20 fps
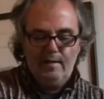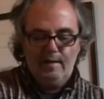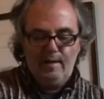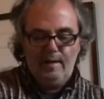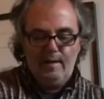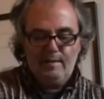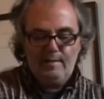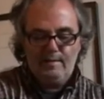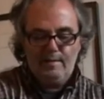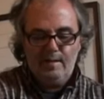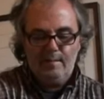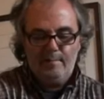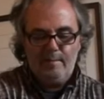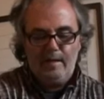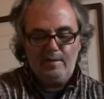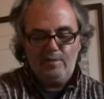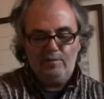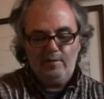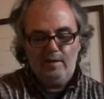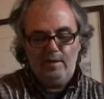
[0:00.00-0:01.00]
extra
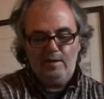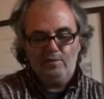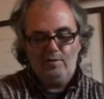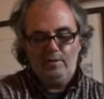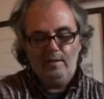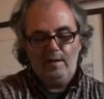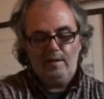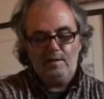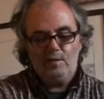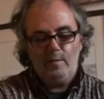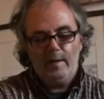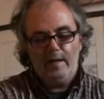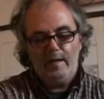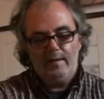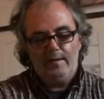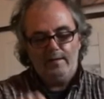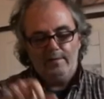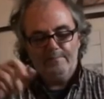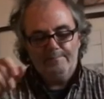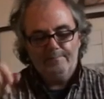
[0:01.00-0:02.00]
maturation as
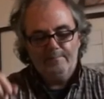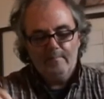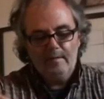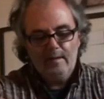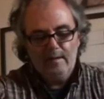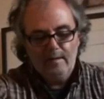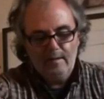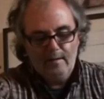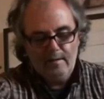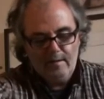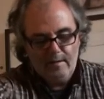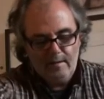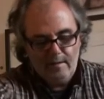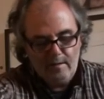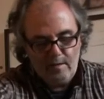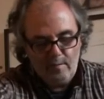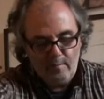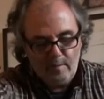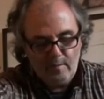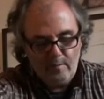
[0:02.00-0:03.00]
well.
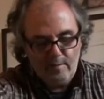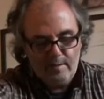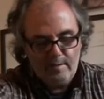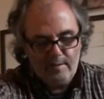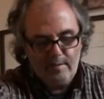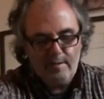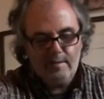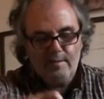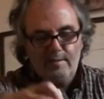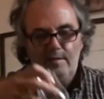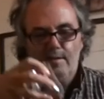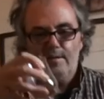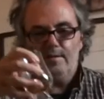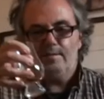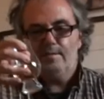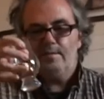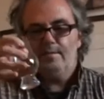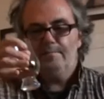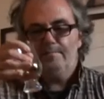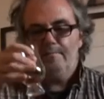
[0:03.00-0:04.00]
Now we're going to taste
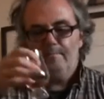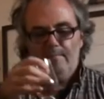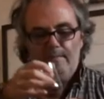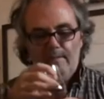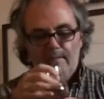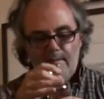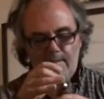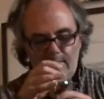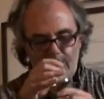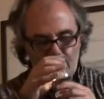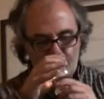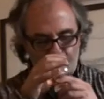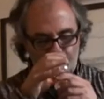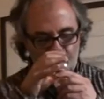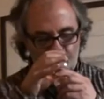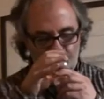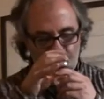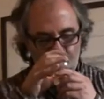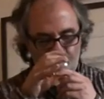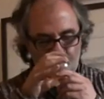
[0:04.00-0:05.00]
this.
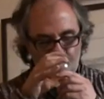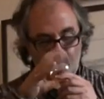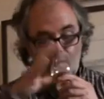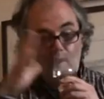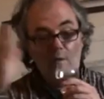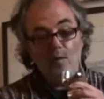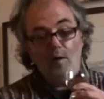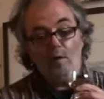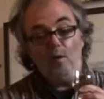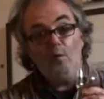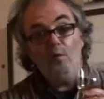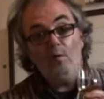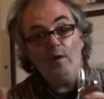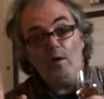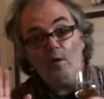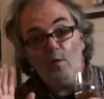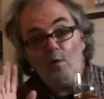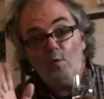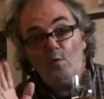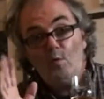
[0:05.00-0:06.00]
Now, a
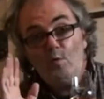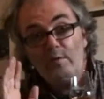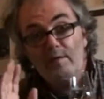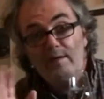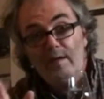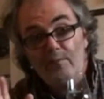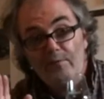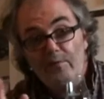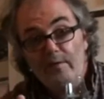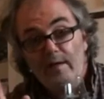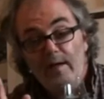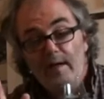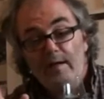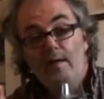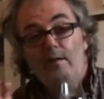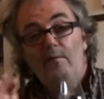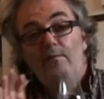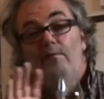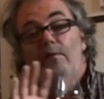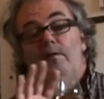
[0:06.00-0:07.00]
whole different
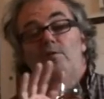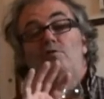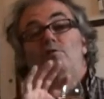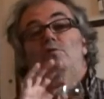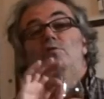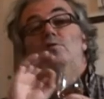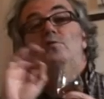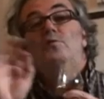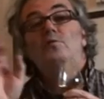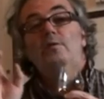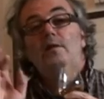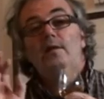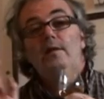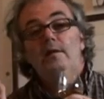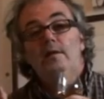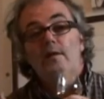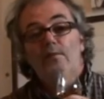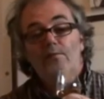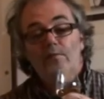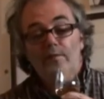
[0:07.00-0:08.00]
kettle of fish, totally
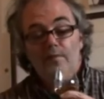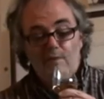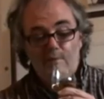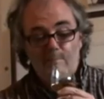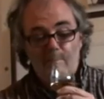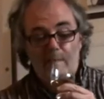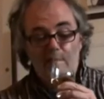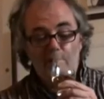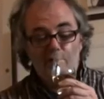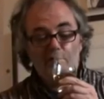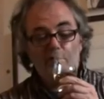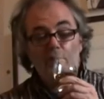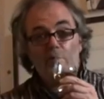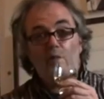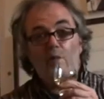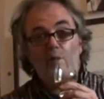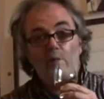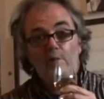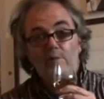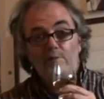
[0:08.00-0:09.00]
different smell to it
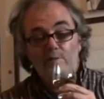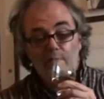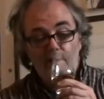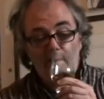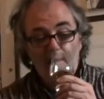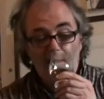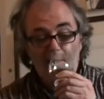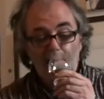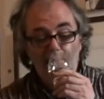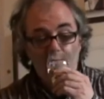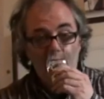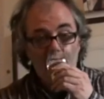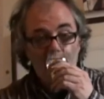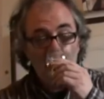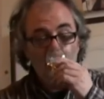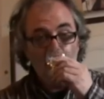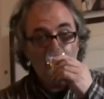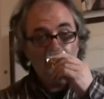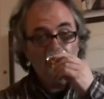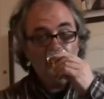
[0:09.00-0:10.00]
altogether.
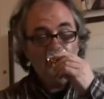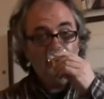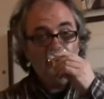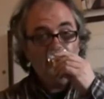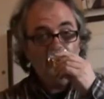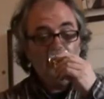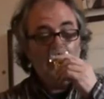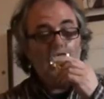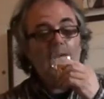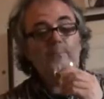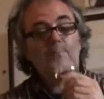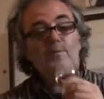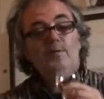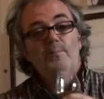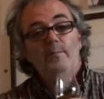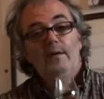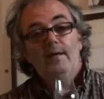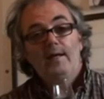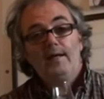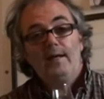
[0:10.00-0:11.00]
I'm
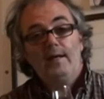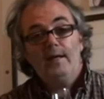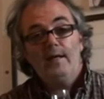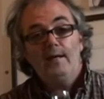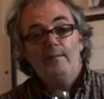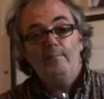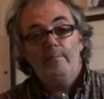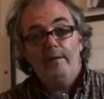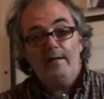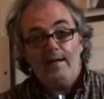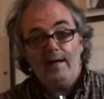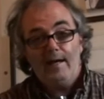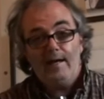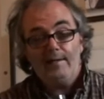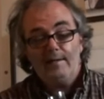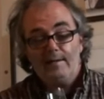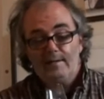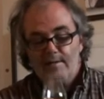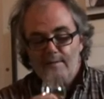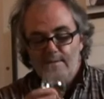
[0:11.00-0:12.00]
smelling here
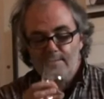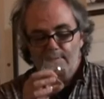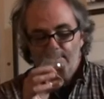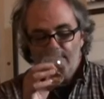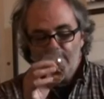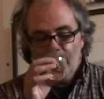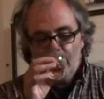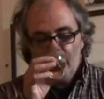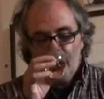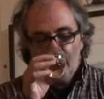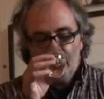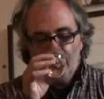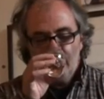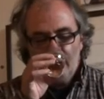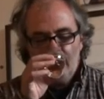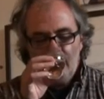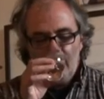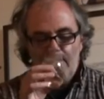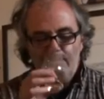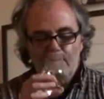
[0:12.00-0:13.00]
bananas.
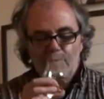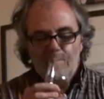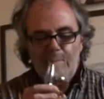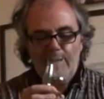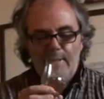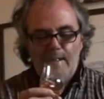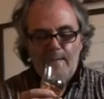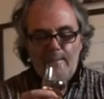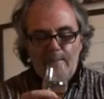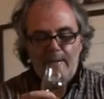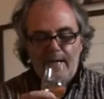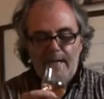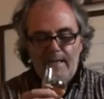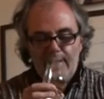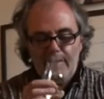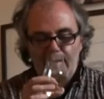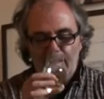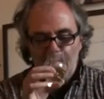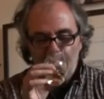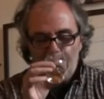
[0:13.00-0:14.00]
I'm smelling
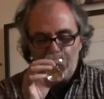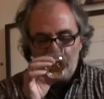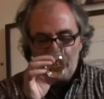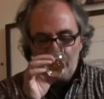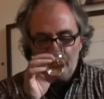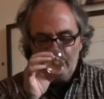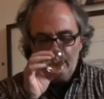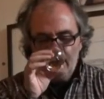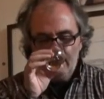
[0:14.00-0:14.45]
pineapple.